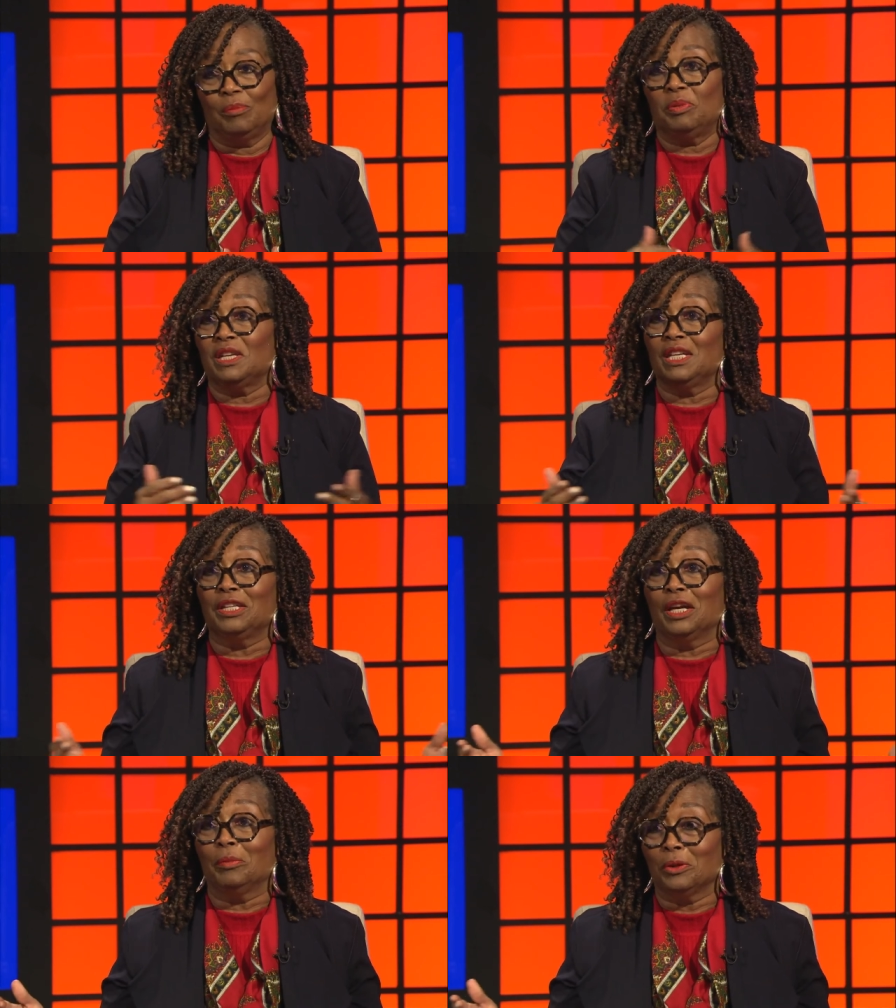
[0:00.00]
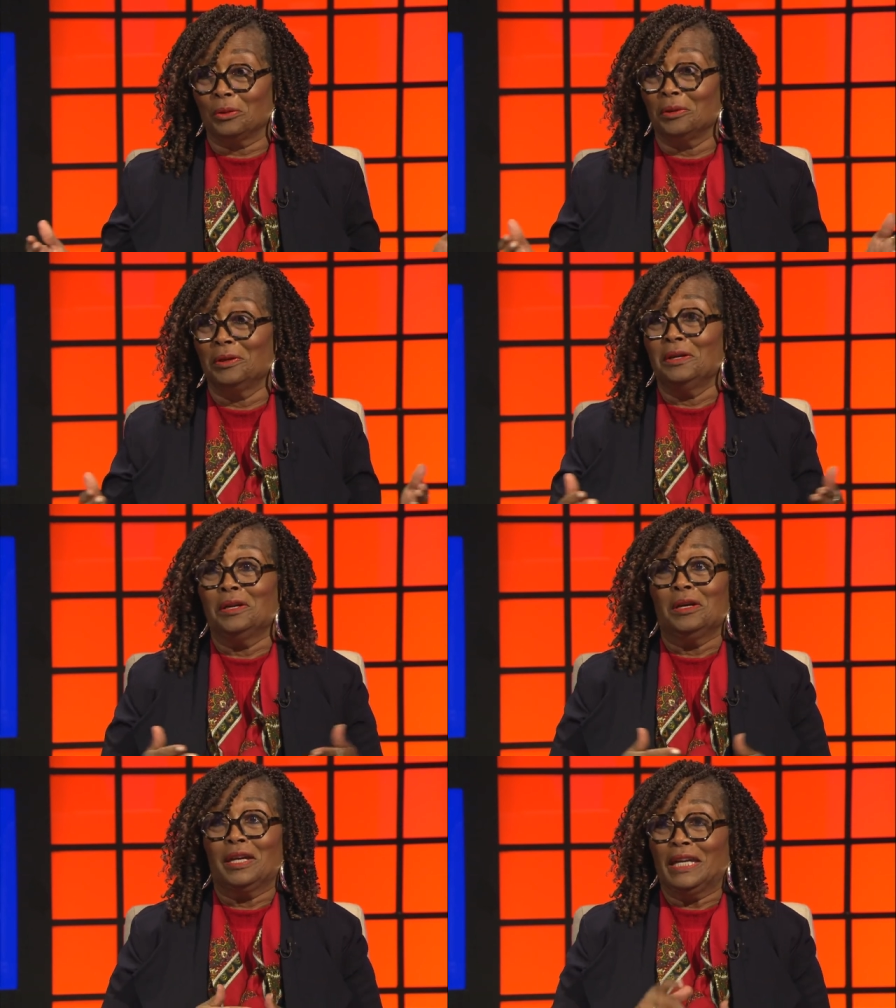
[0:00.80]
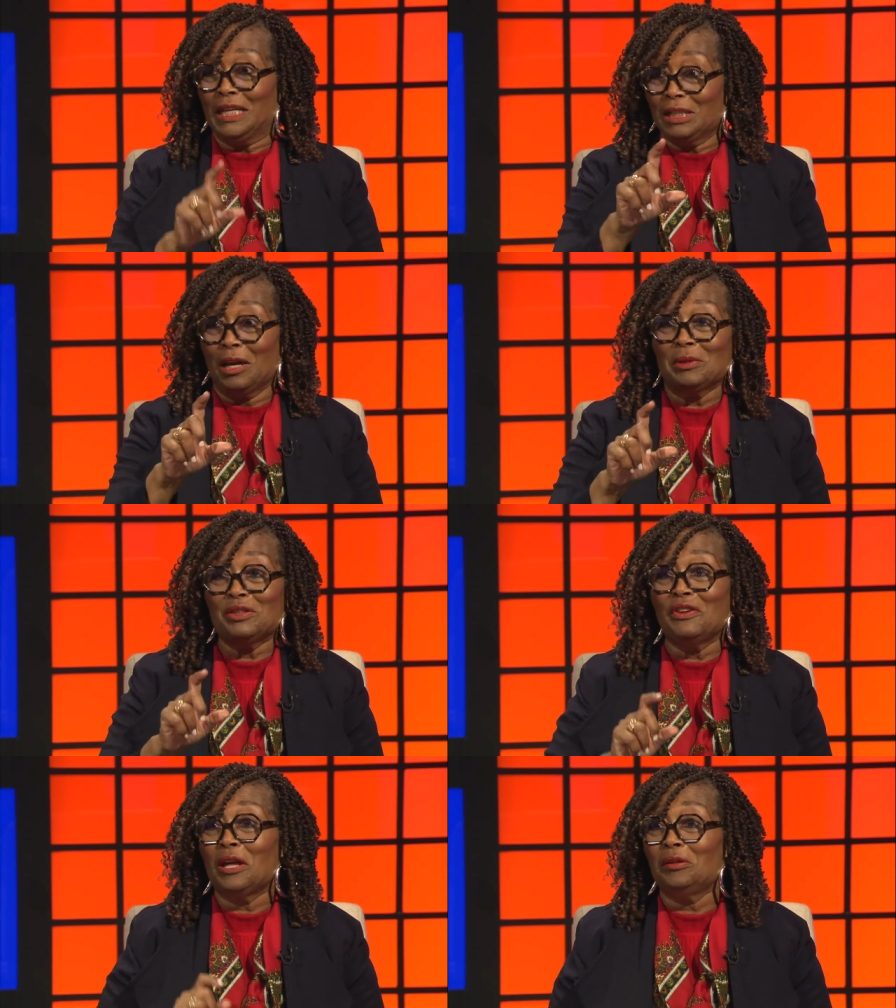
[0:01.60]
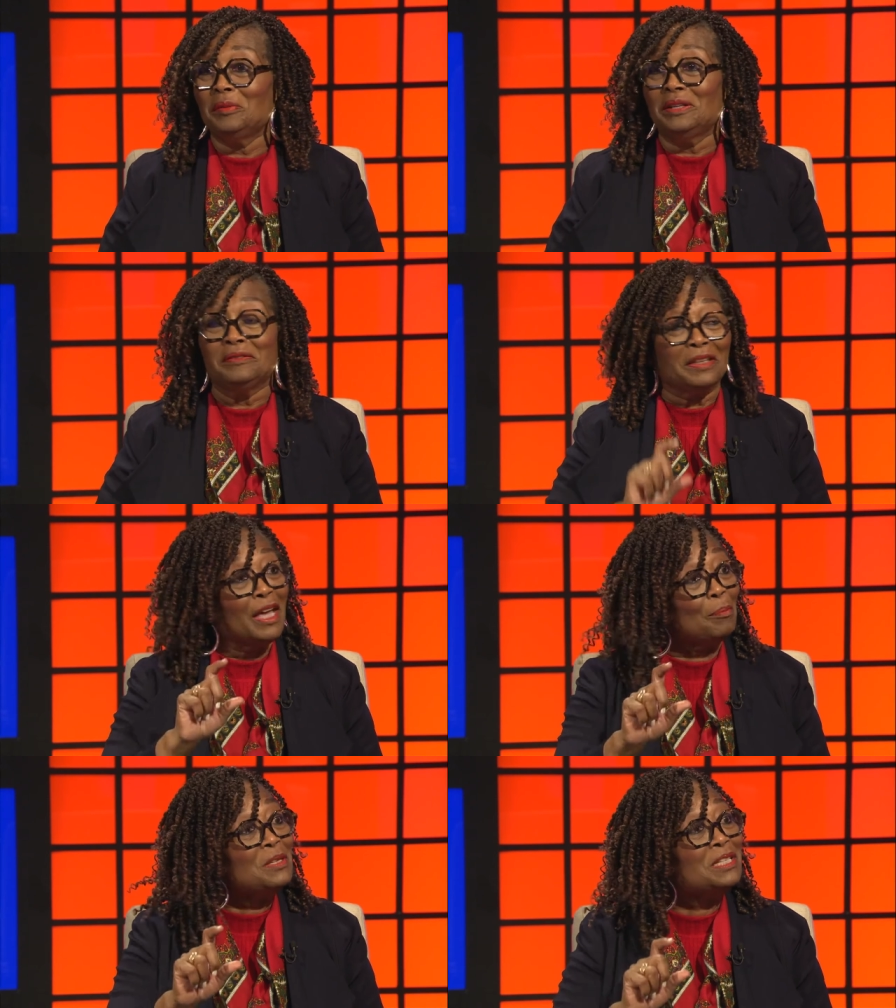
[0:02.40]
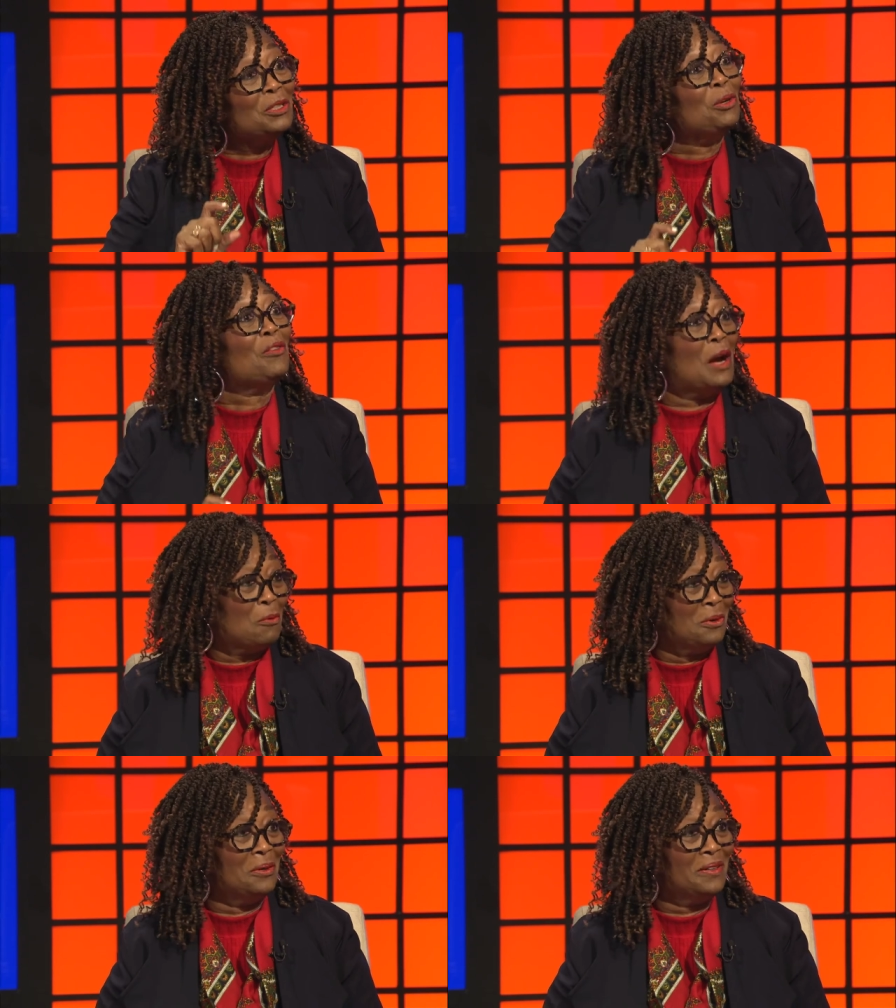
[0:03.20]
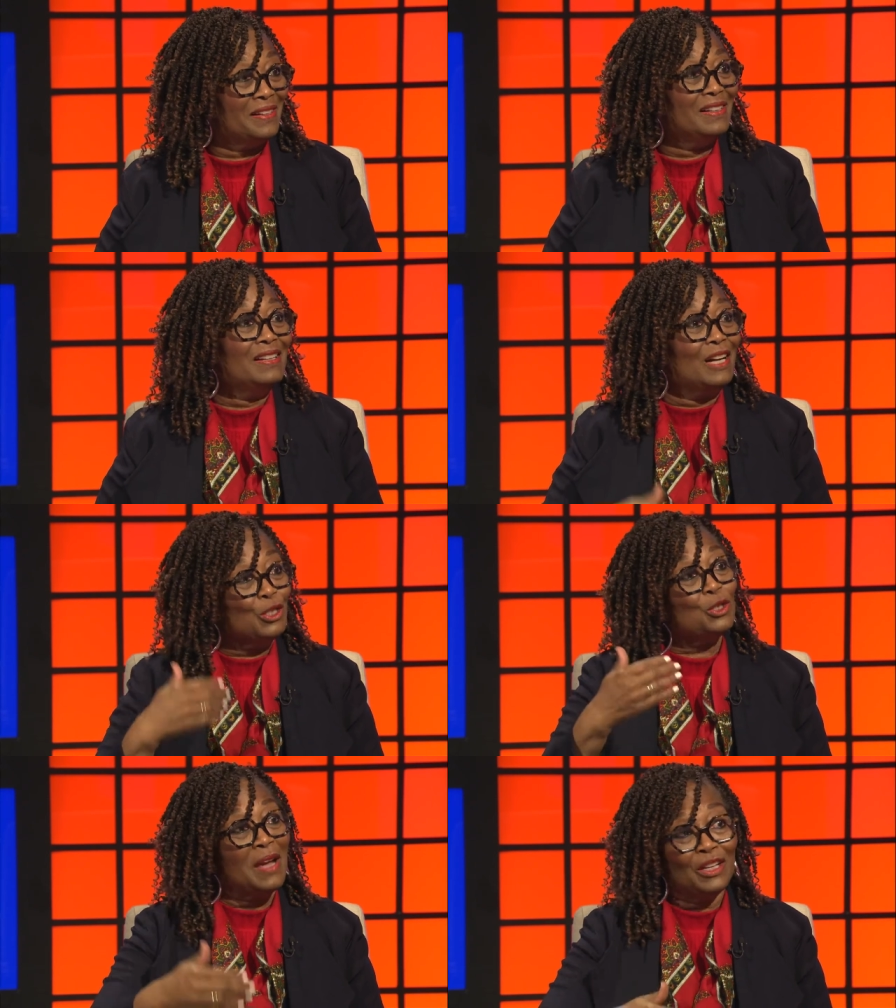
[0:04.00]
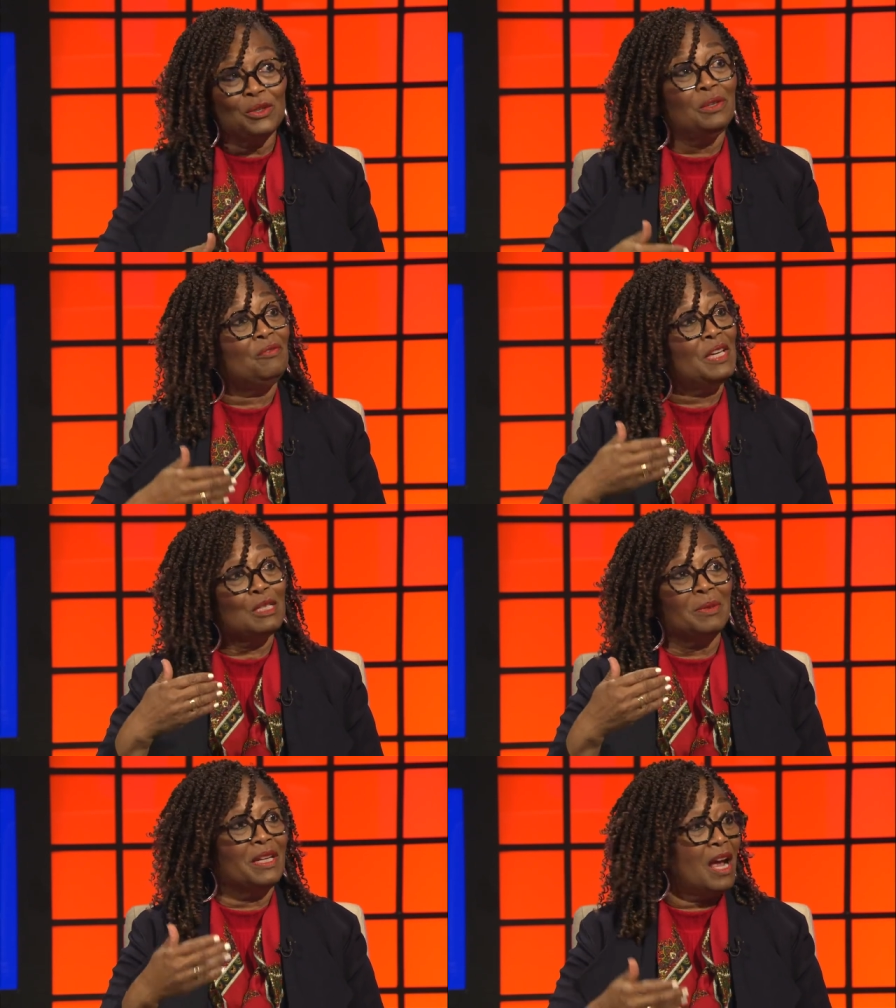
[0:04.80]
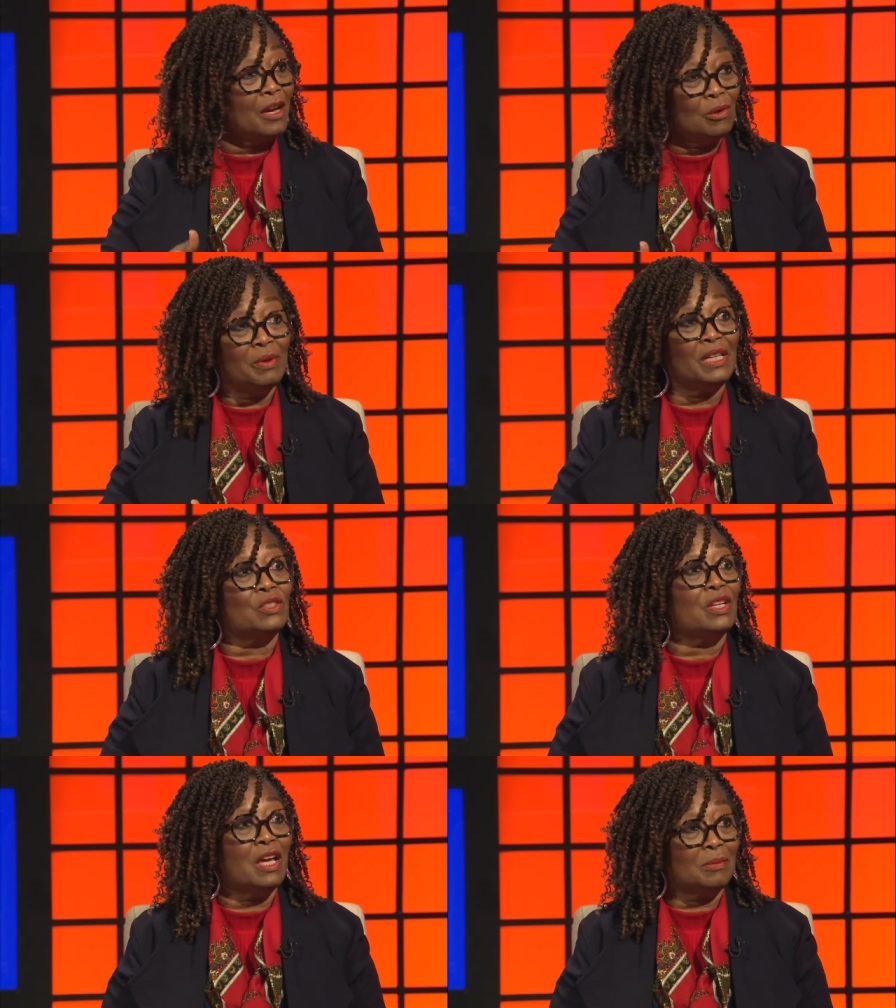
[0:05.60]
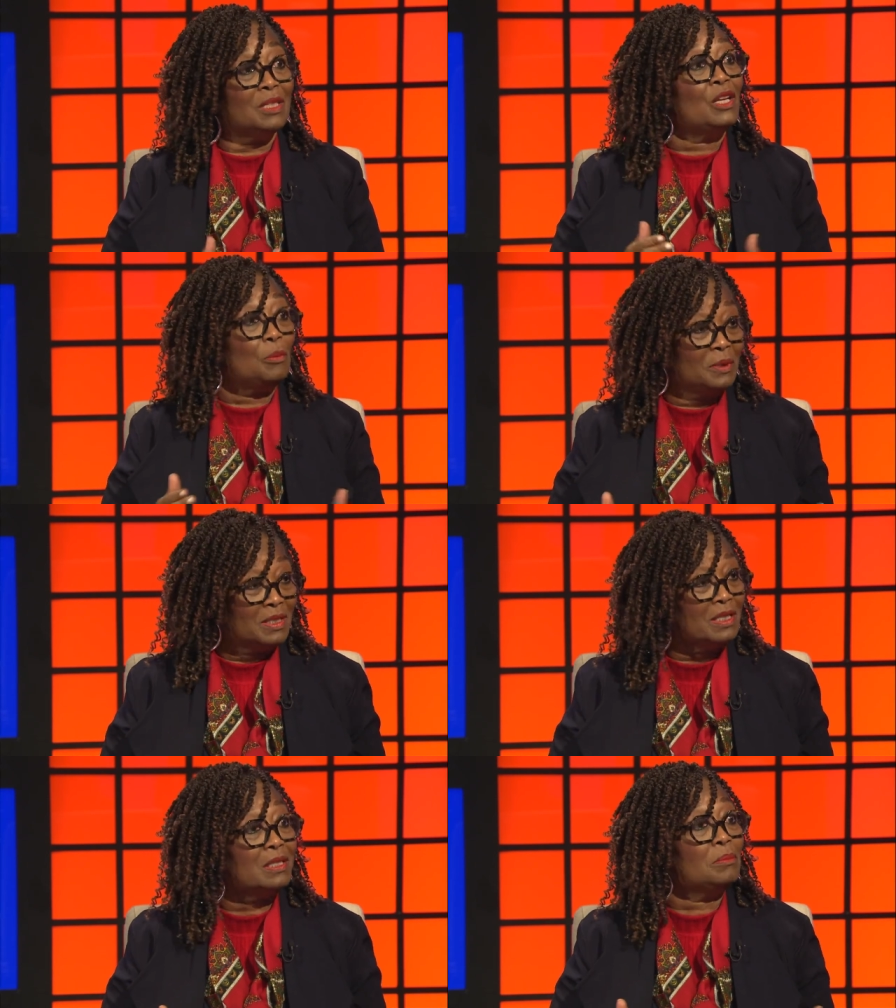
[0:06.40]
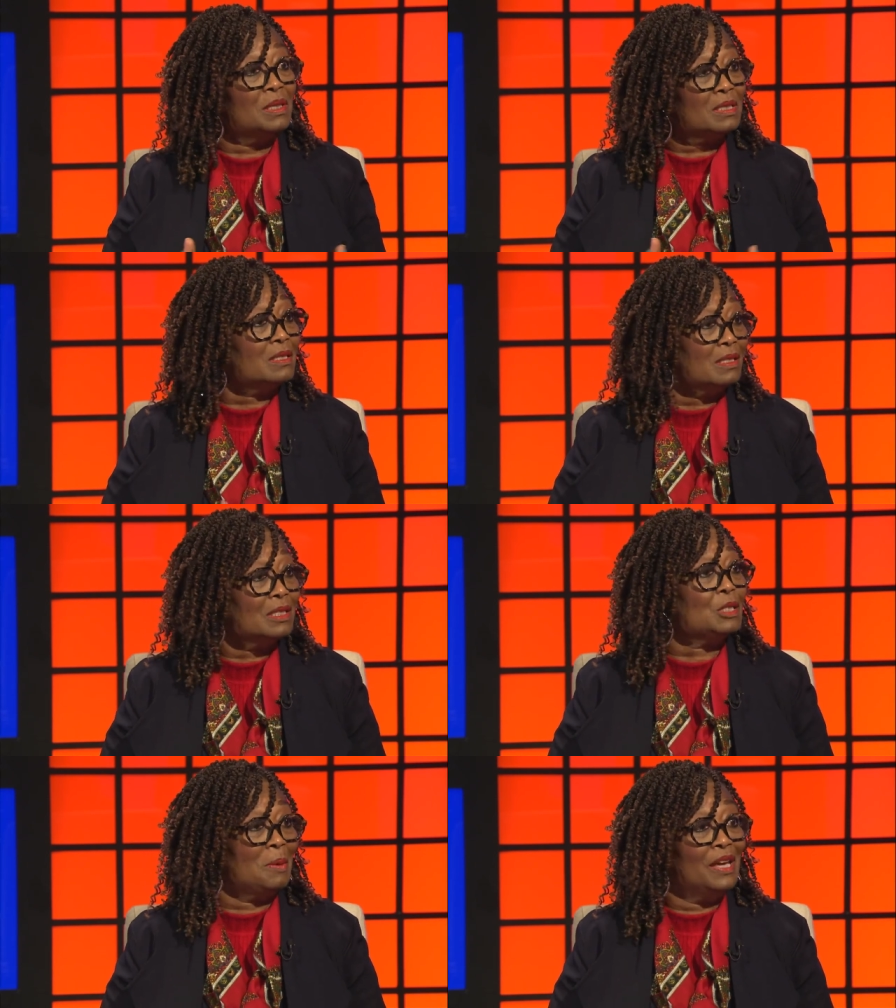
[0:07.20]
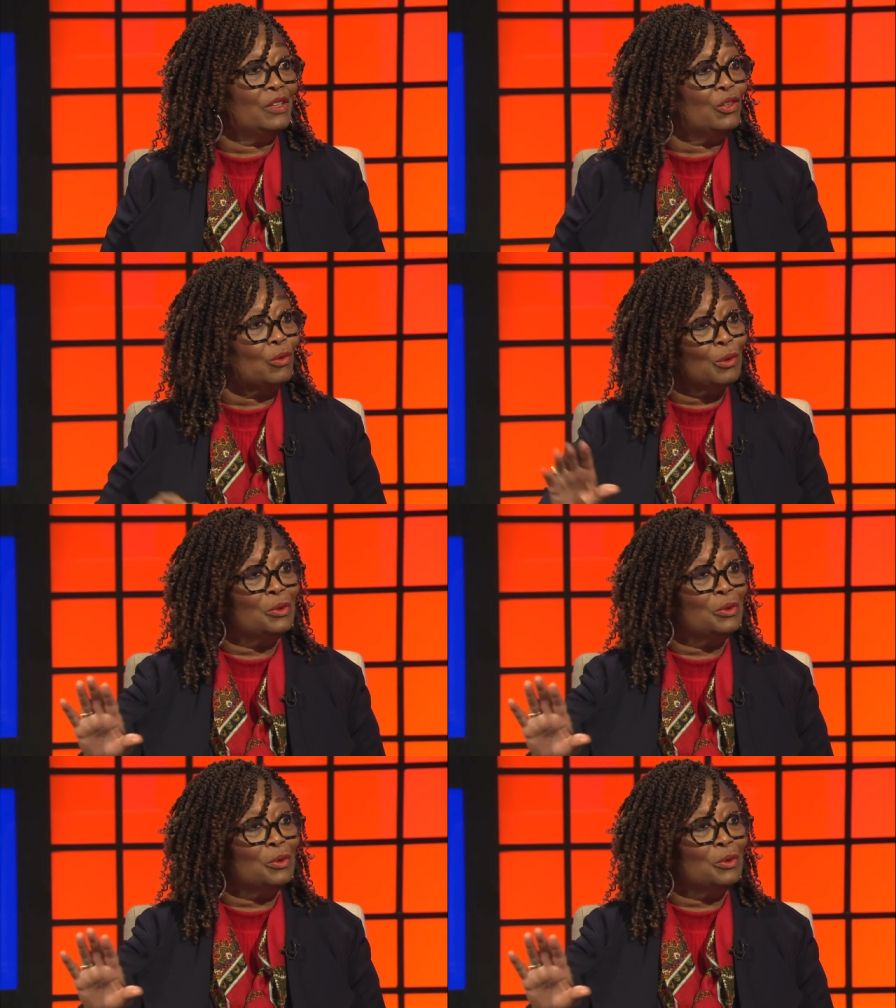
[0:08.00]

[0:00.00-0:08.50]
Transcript: PEW, economic development, the epicenter of our work attract new investment and higher wage jobs, and help existing businesses expand and grow.